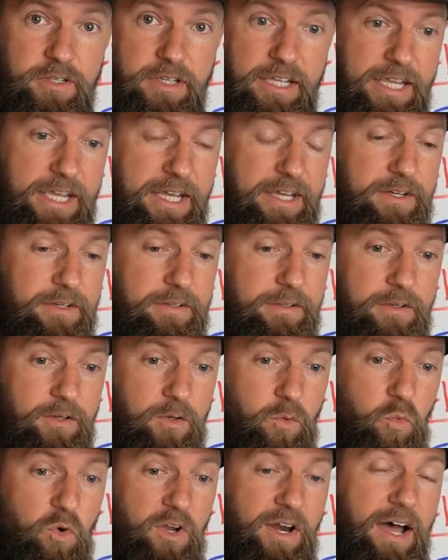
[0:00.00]
And
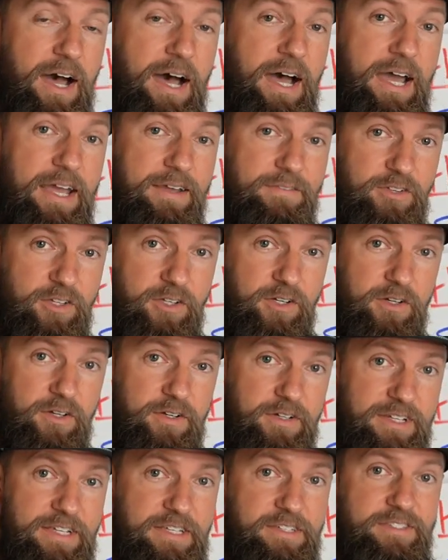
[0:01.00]
what I've
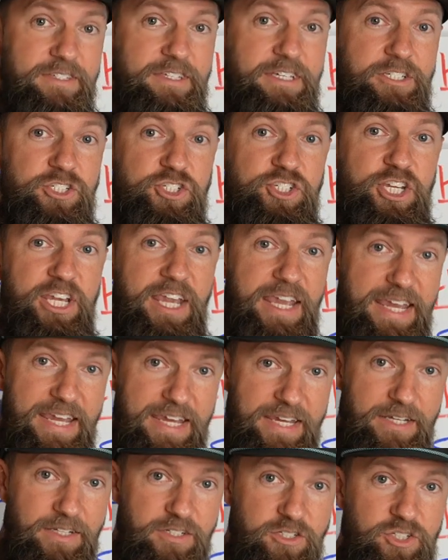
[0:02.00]
learned is that
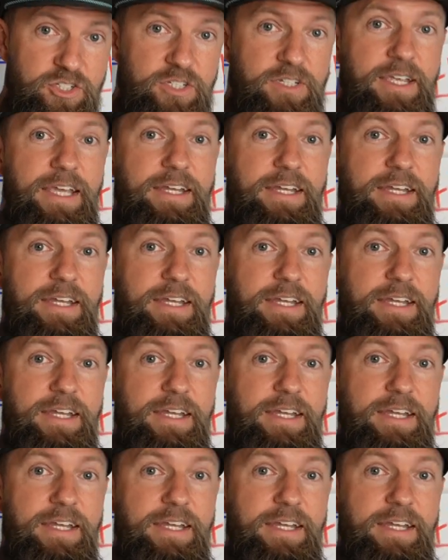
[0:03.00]
change